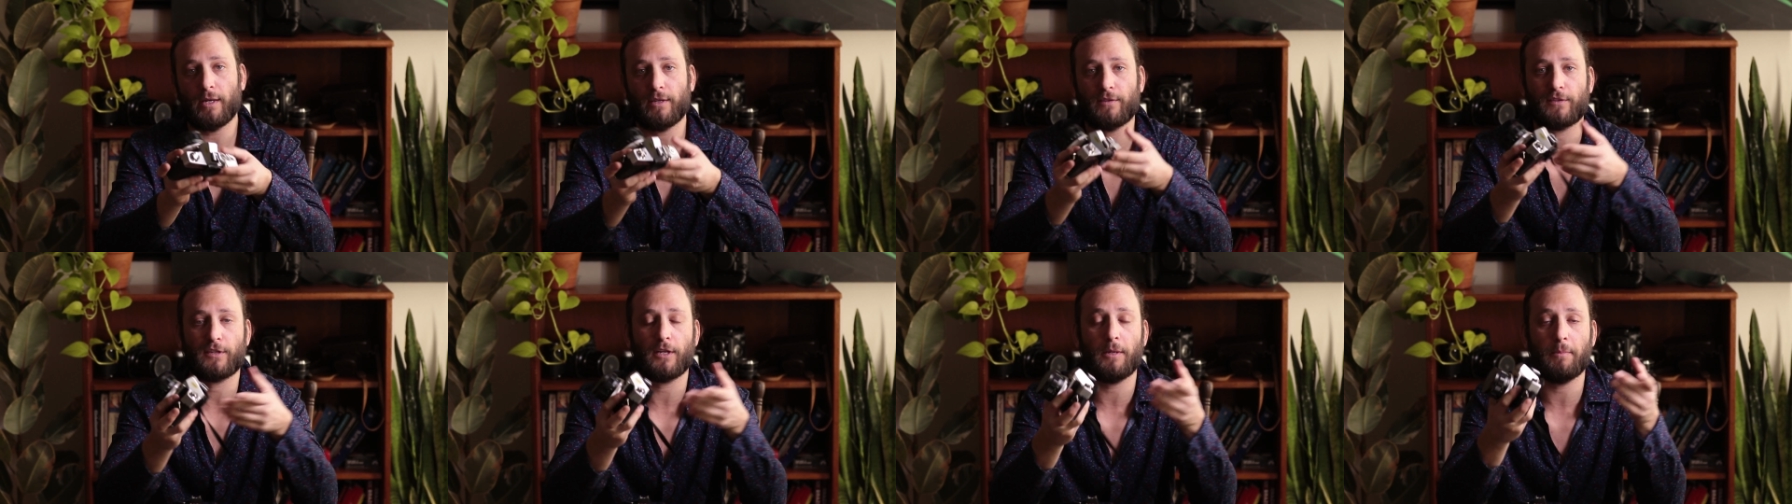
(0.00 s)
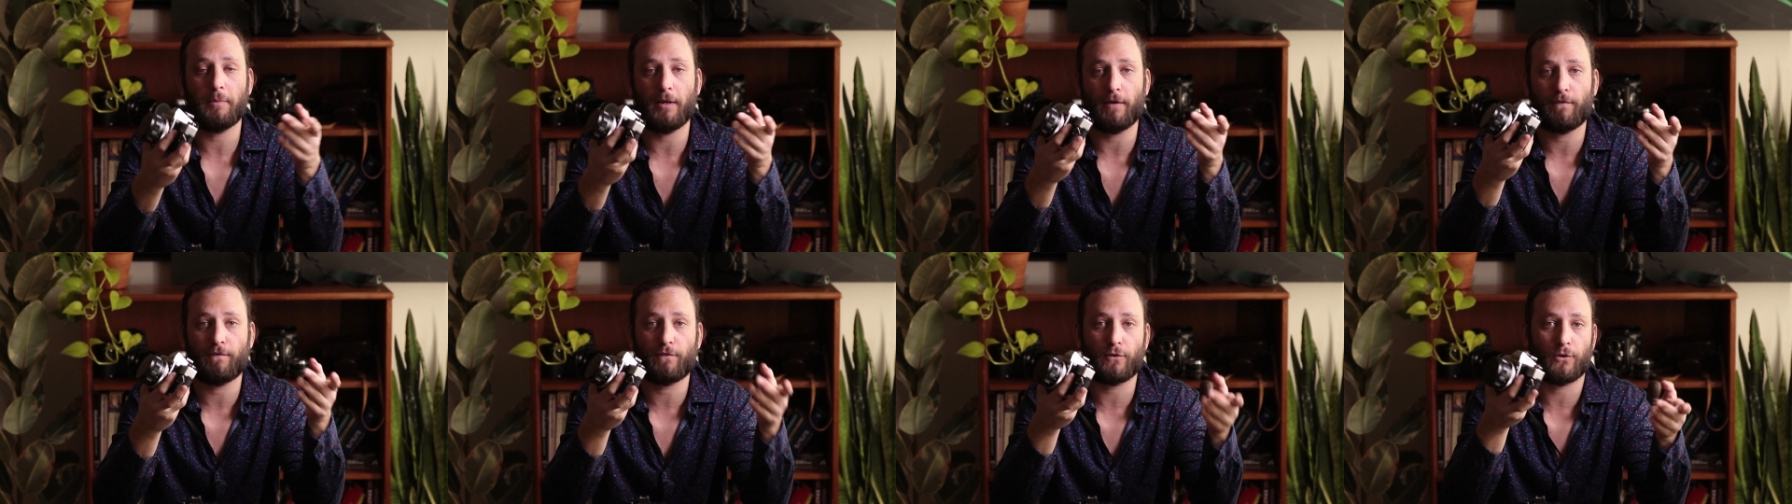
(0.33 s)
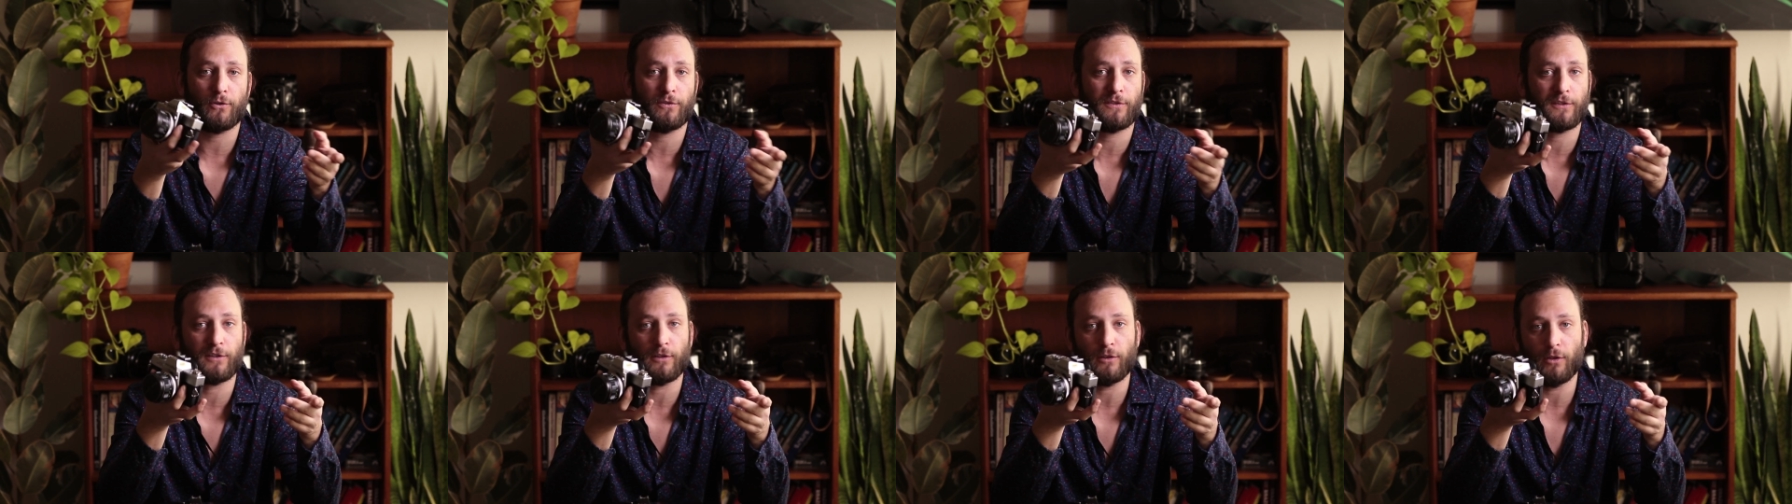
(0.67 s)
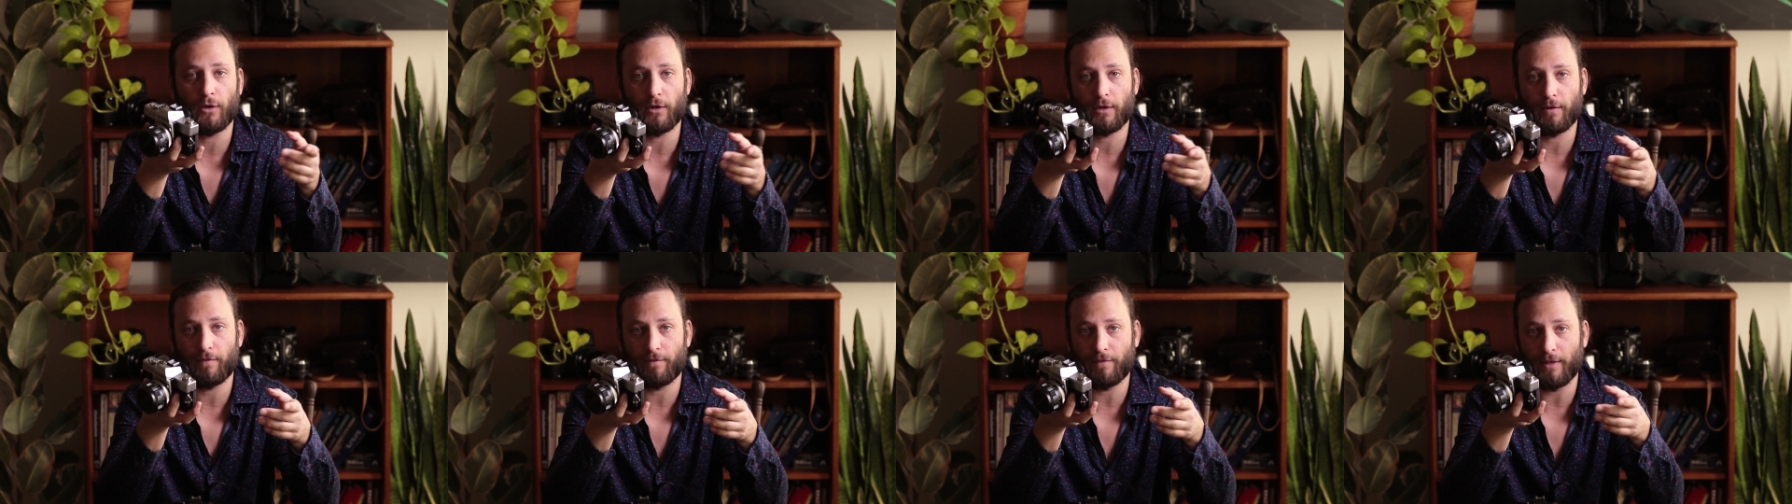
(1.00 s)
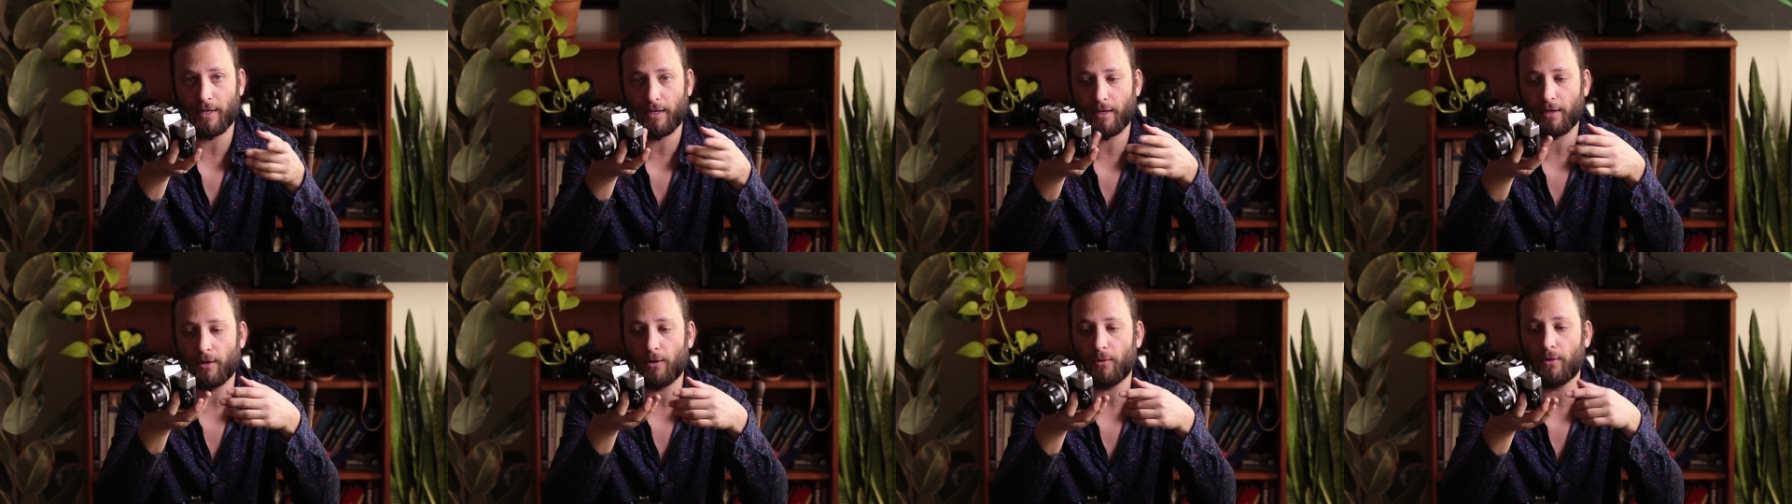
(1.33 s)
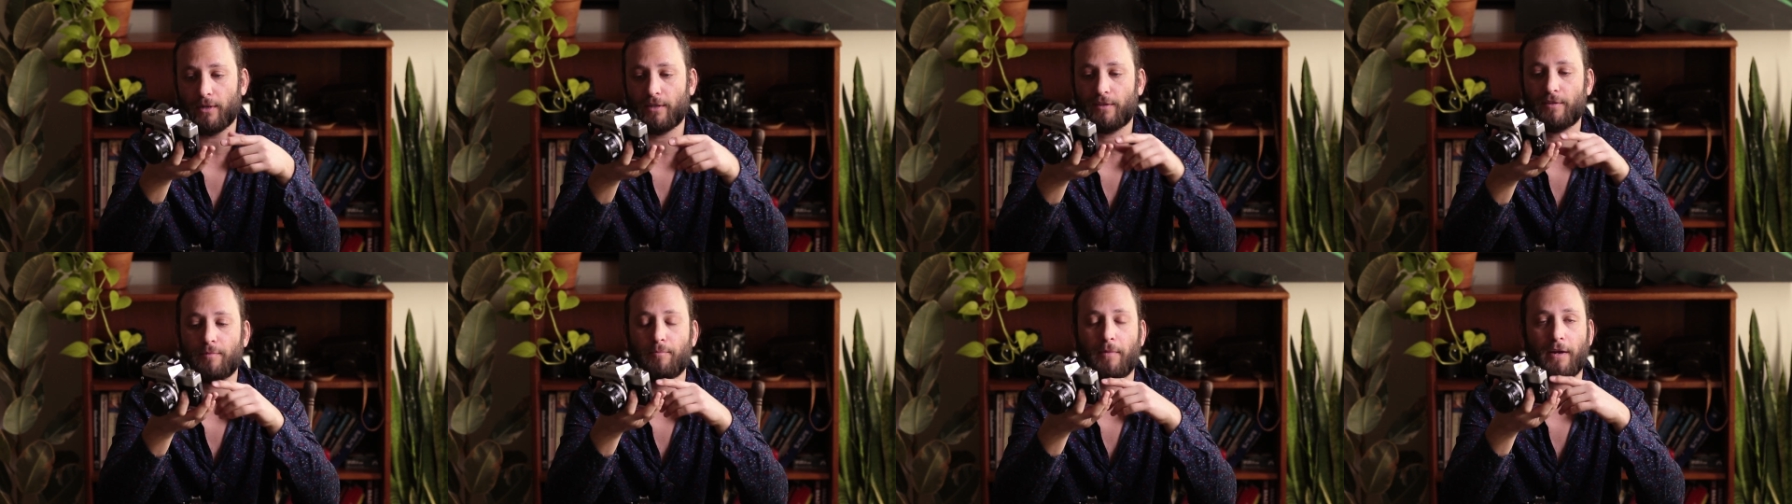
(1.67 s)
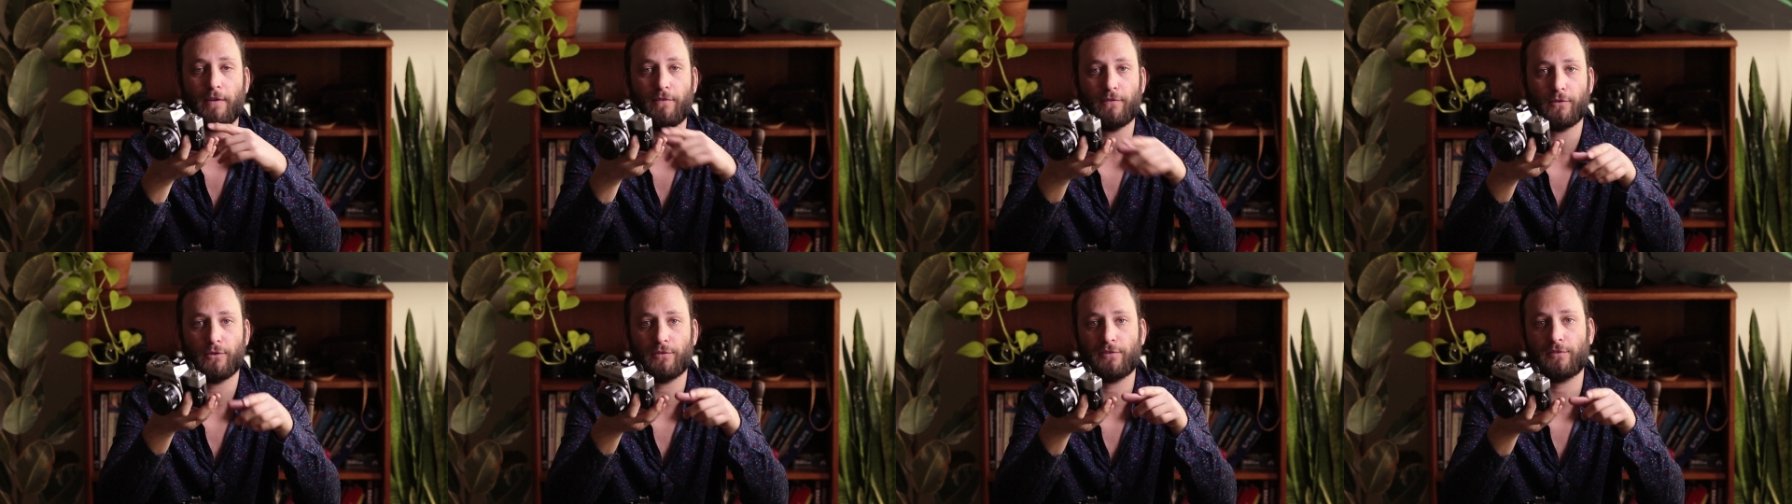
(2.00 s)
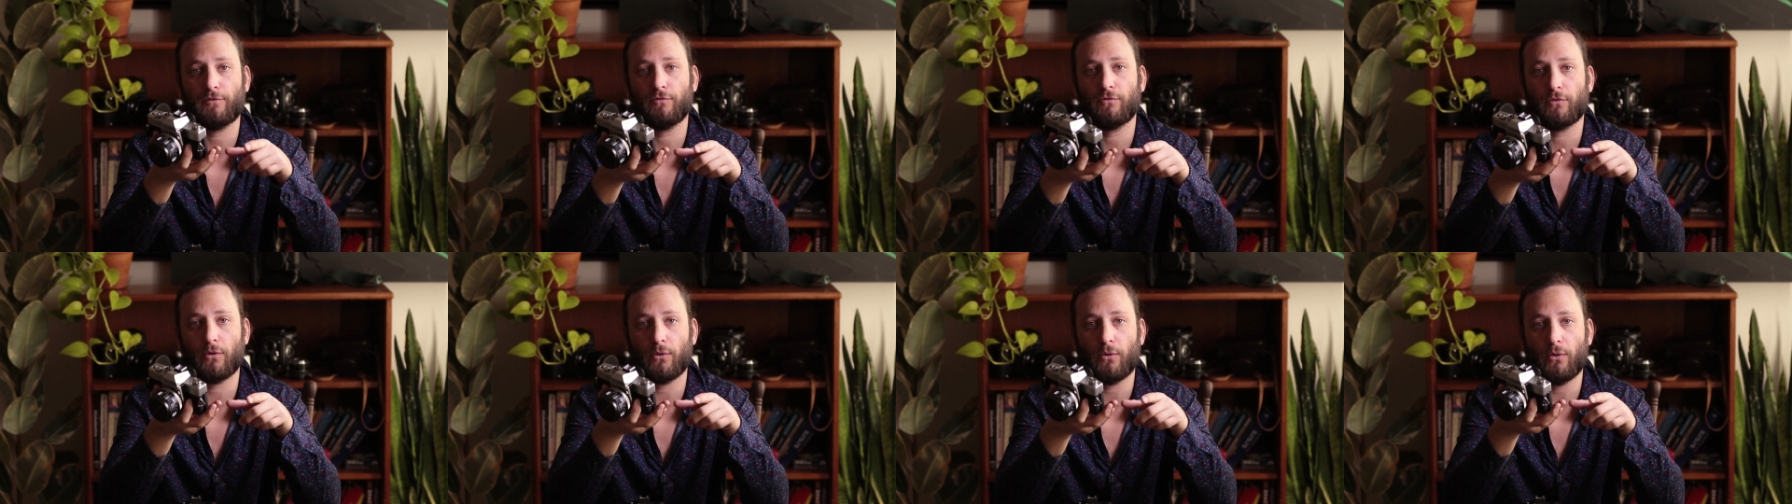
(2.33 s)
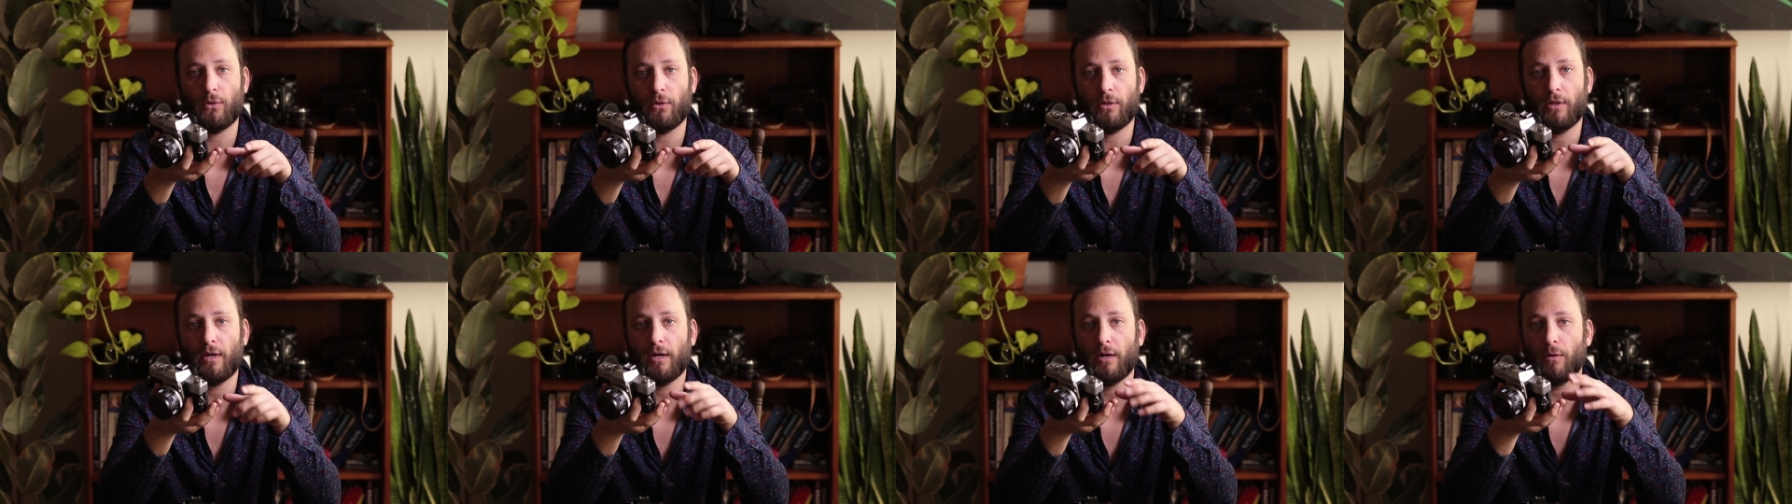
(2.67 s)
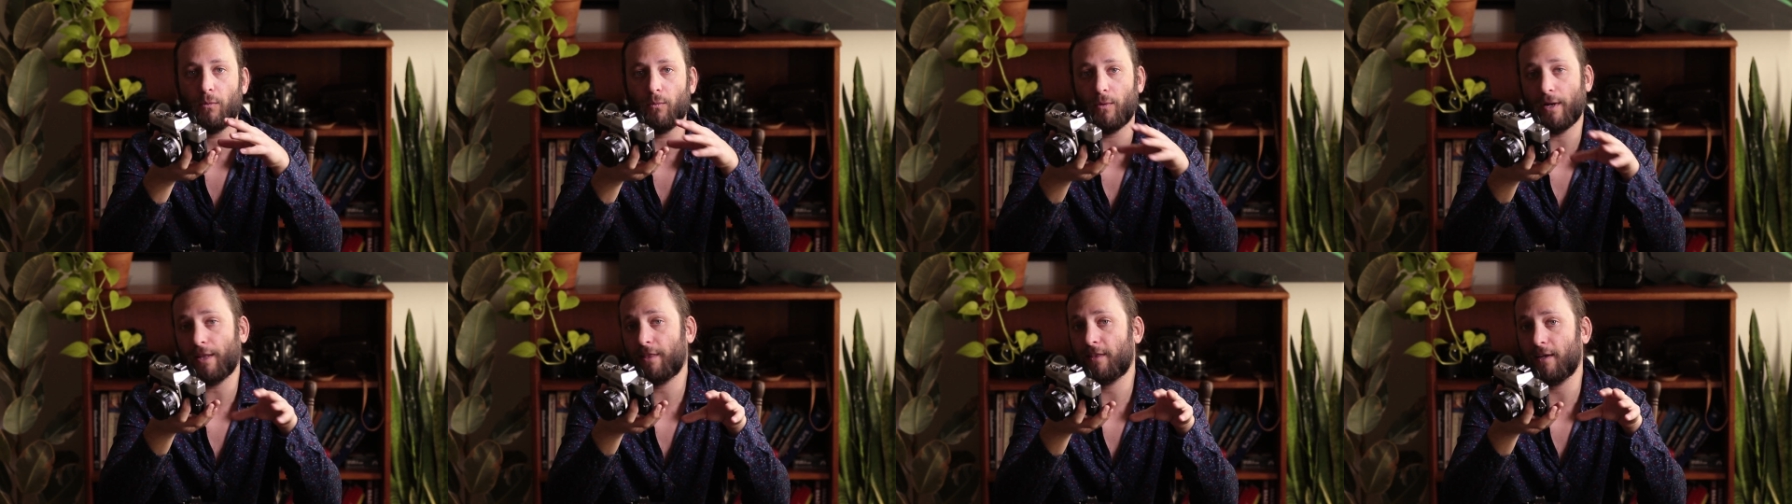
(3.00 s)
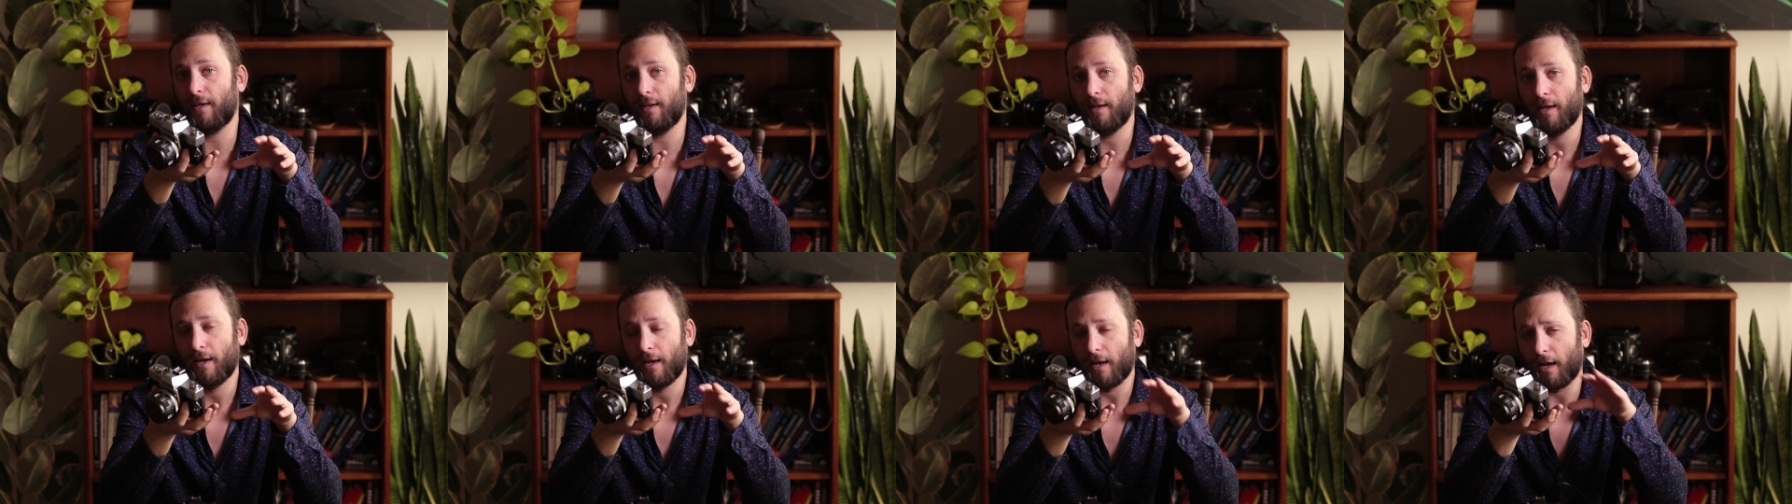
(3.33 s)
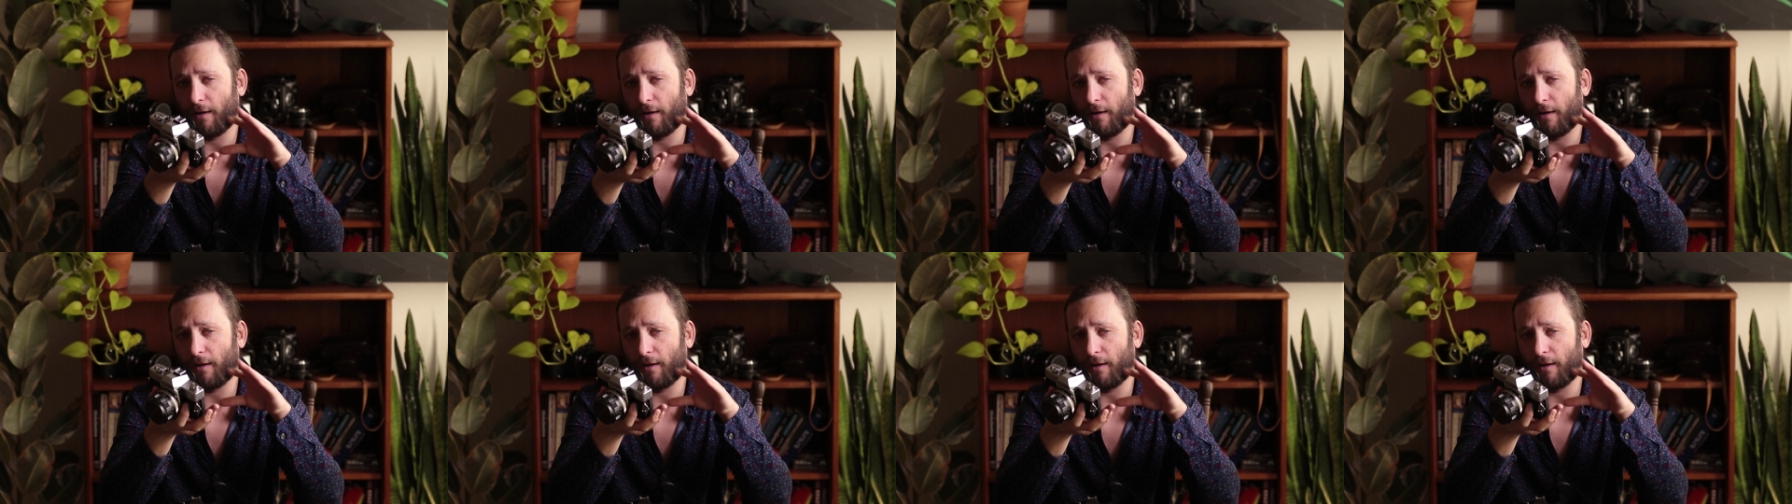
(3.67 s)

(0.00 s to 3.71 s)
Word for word: It's going to be a first look video. It's my first roll with it.